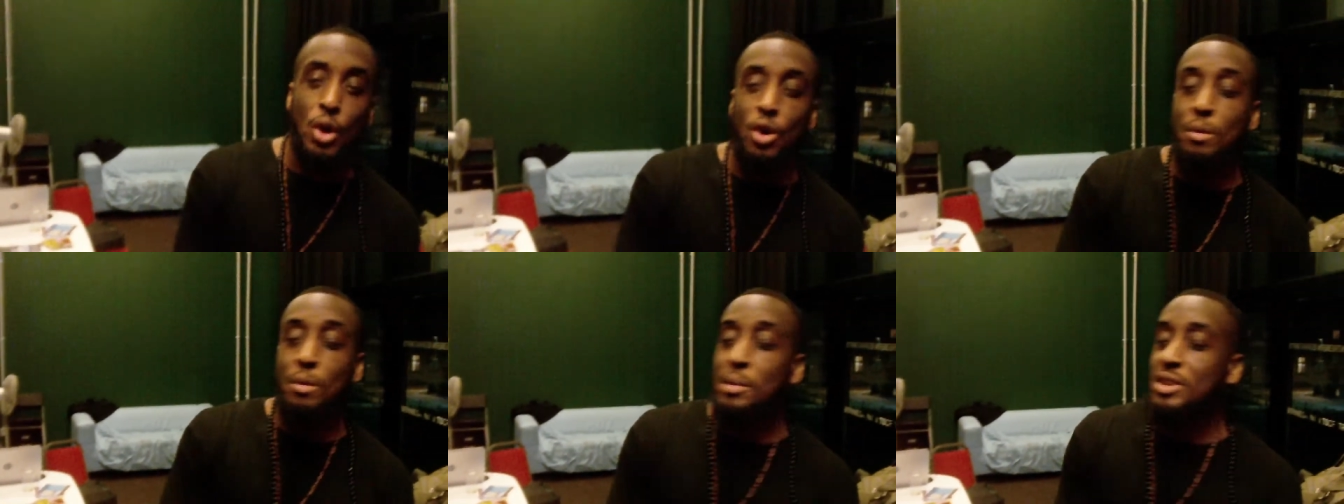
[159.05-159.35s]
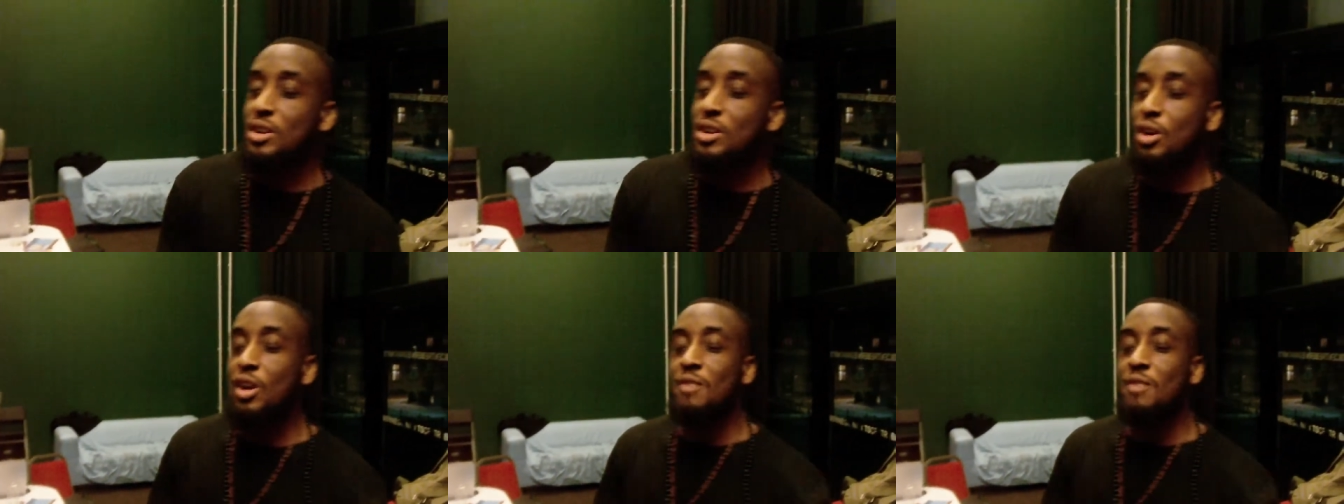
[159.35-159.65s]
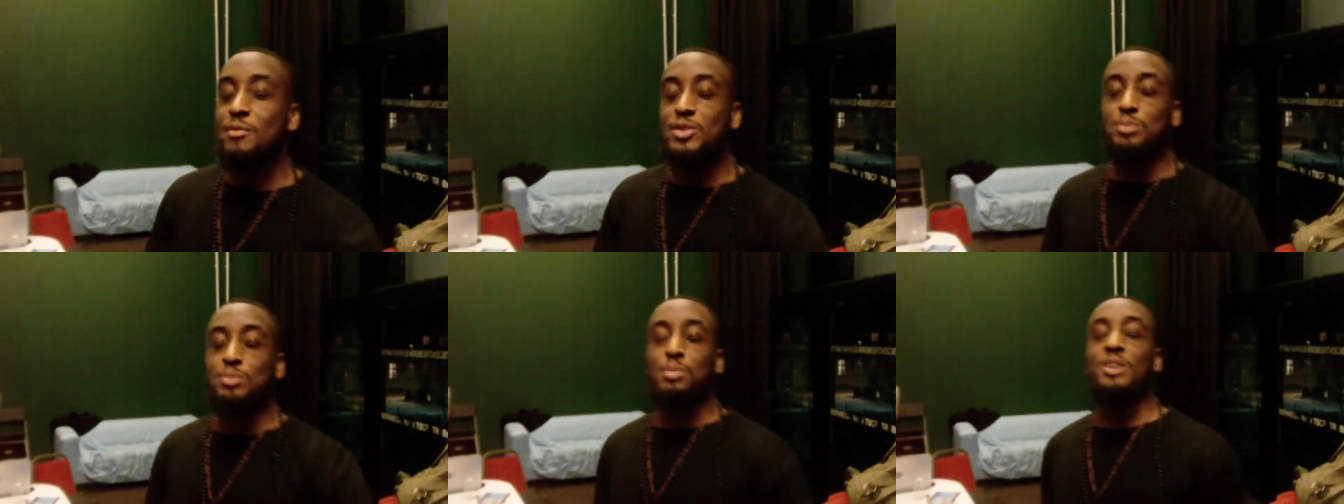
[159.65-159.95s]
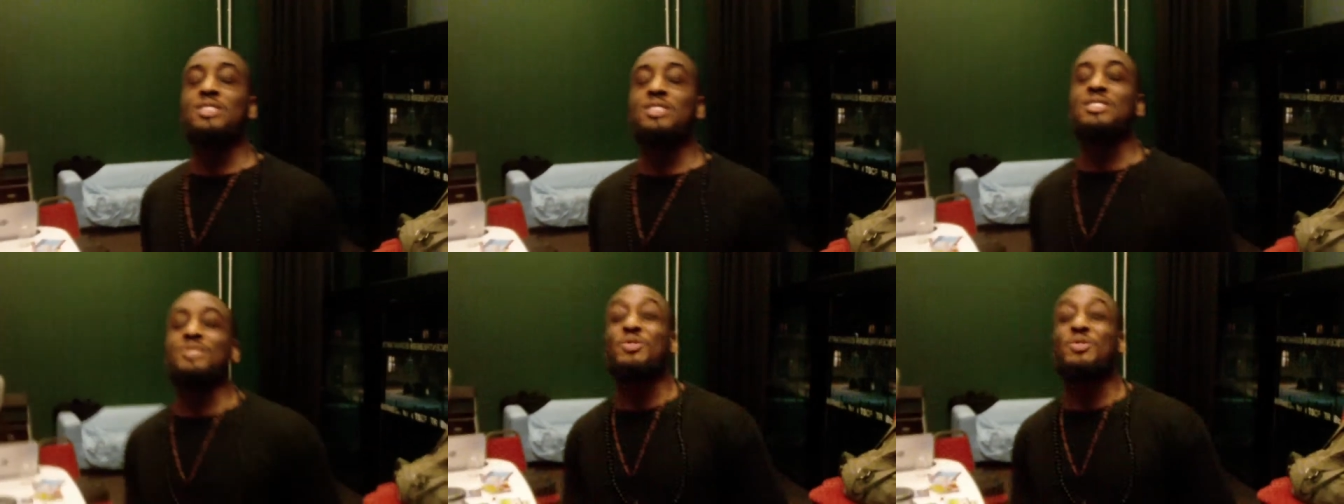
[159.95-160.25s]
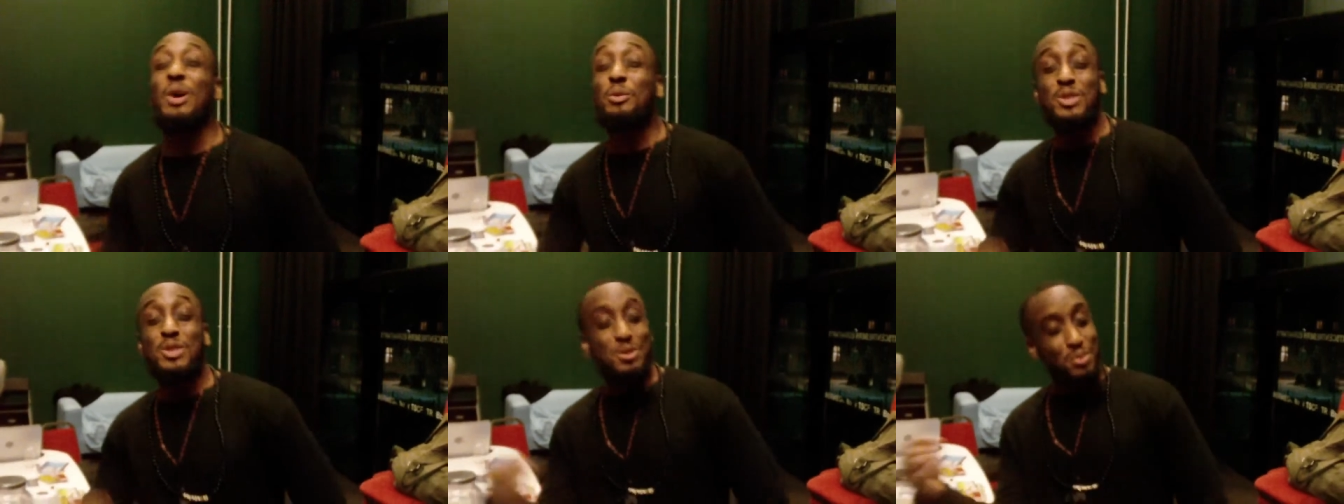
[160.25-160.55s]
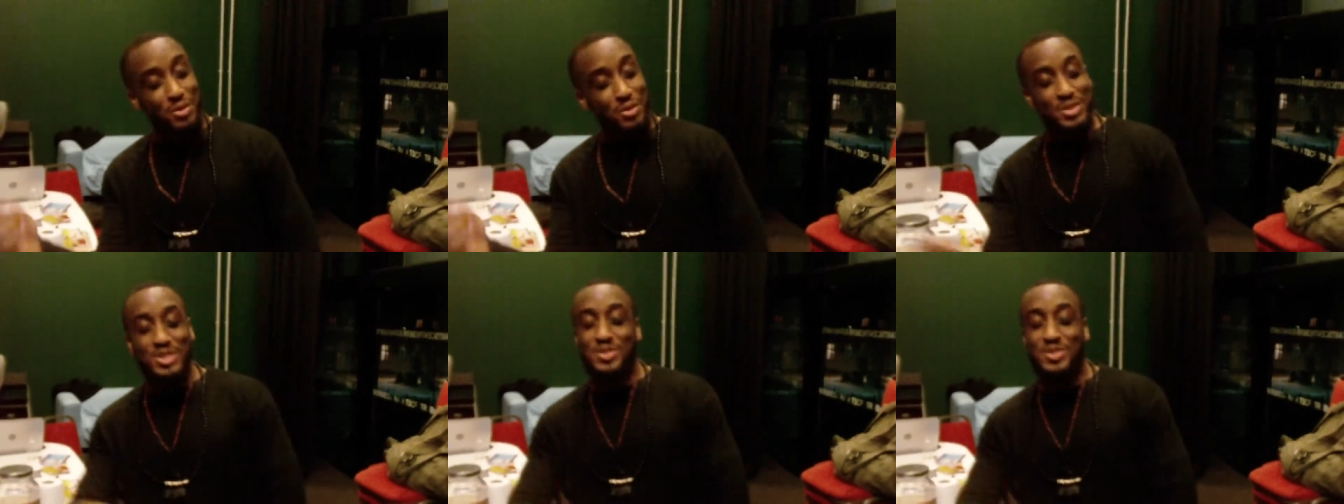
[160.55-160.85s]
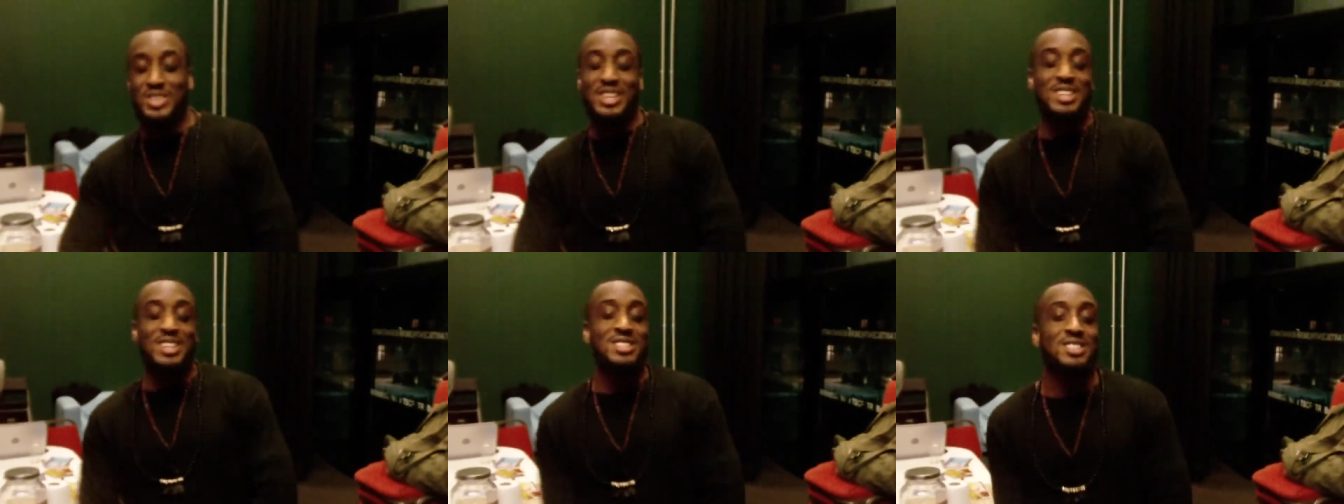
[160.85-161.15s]
I the government's presence, but I'm spiffing
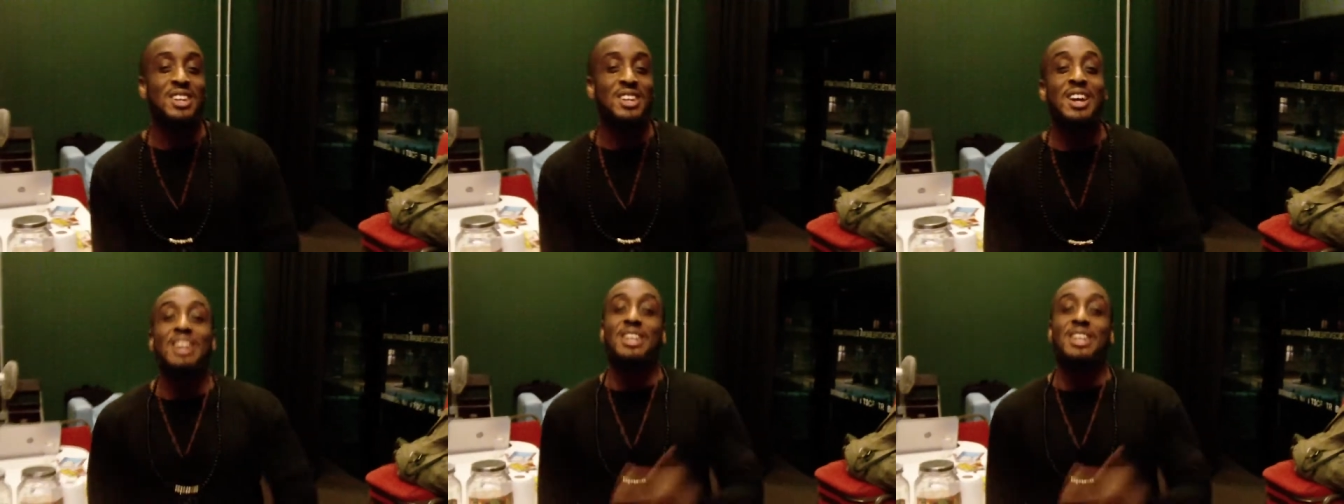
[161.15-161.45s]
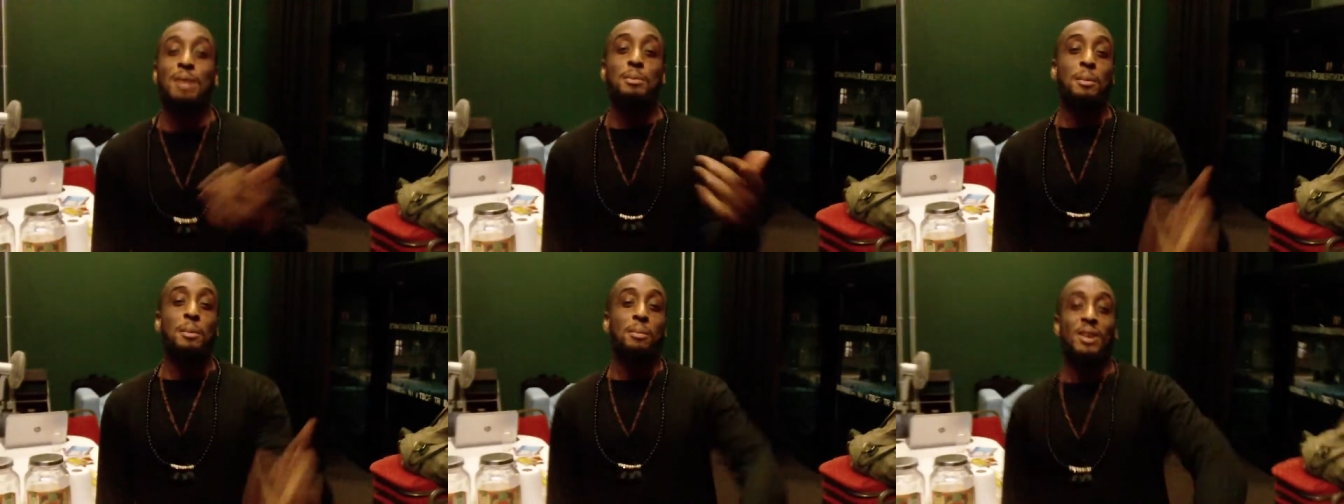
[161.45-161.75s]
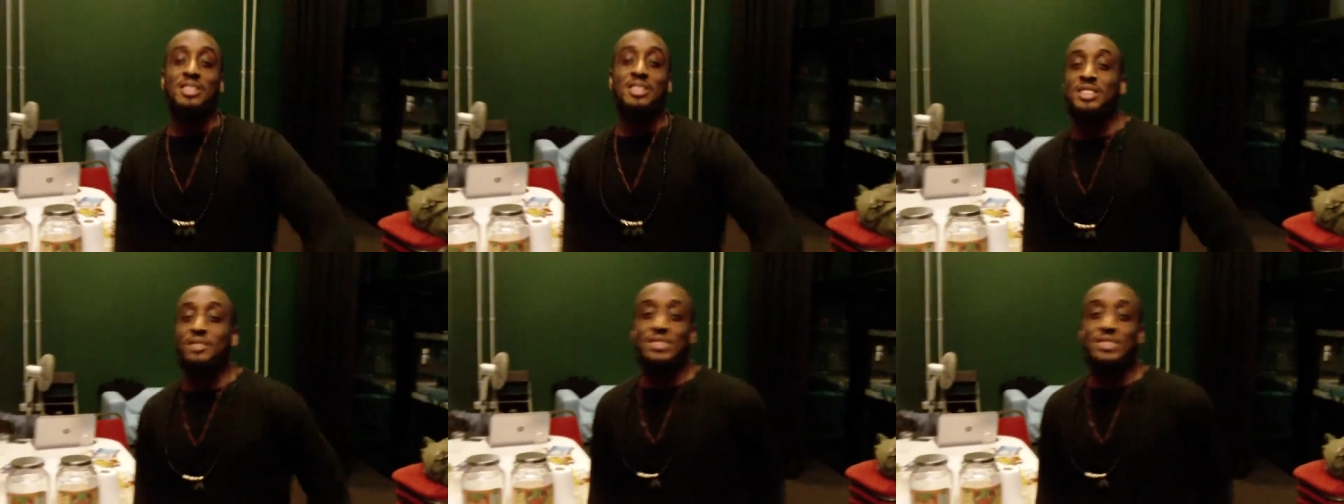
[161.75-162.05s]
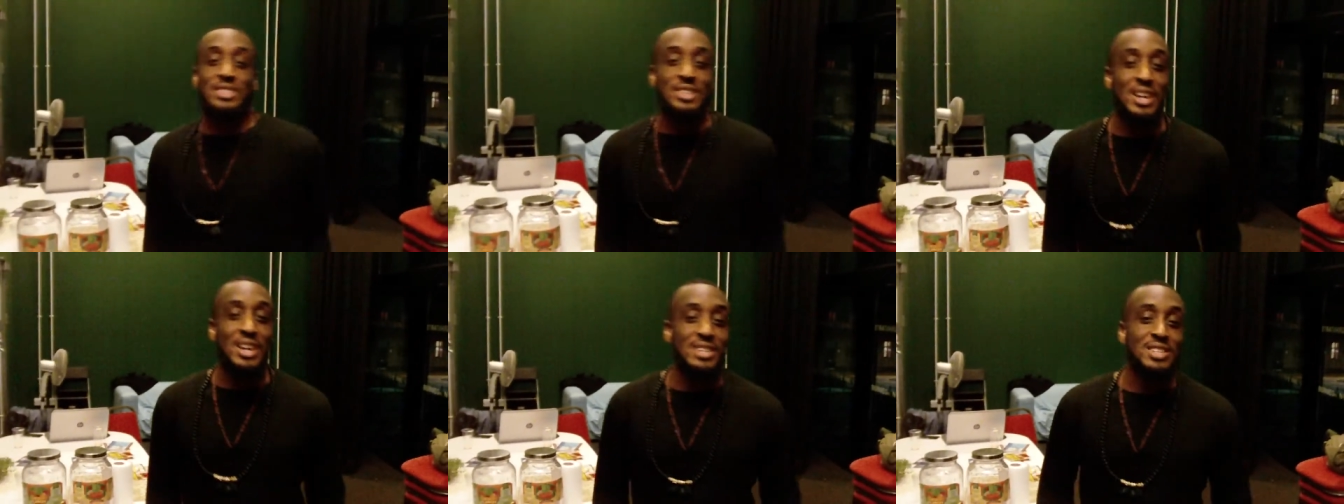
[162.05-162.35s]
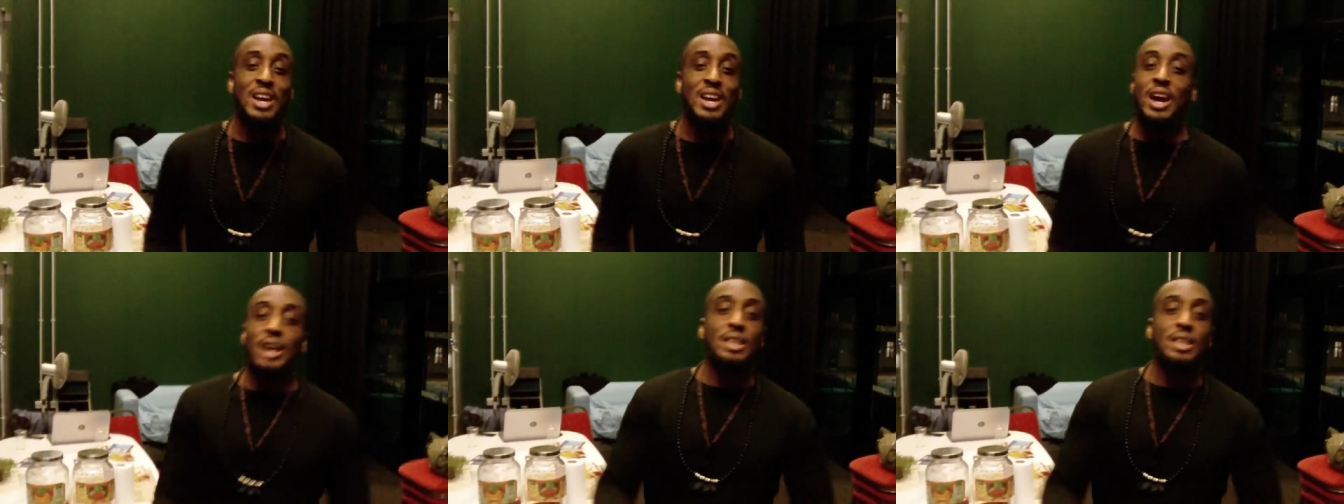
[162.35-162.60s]
so that Give me past seven's gates,